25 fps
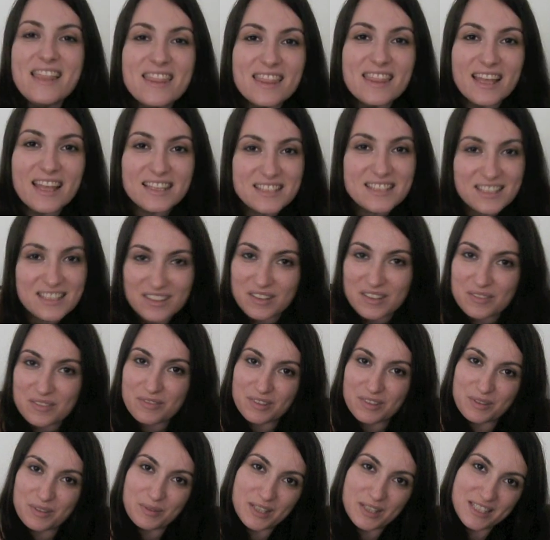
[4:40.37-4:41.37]
Thanks a lot
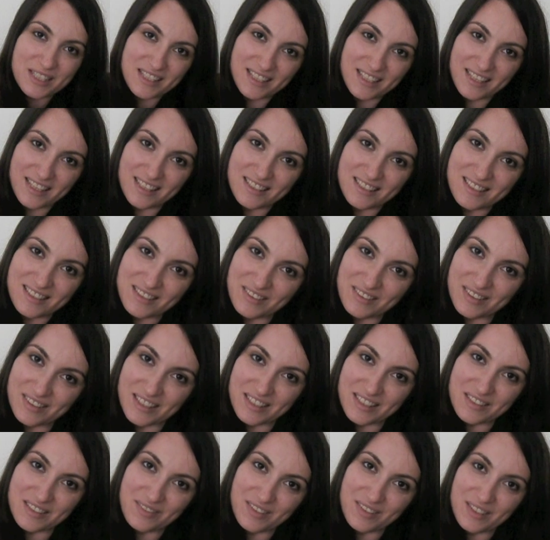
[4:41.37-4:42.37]
for watching, and see you
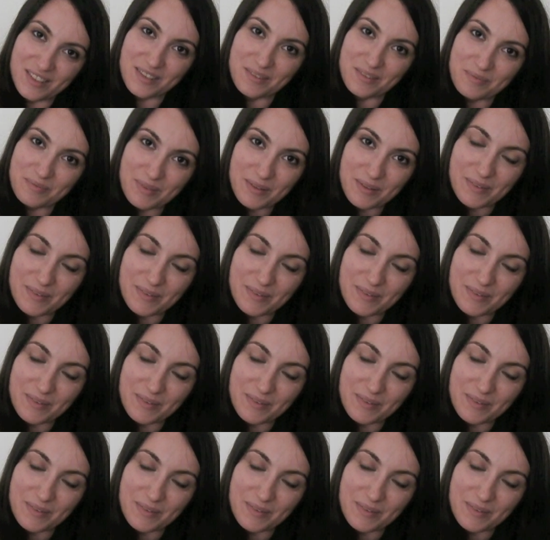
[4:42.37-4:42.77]
next video. Bye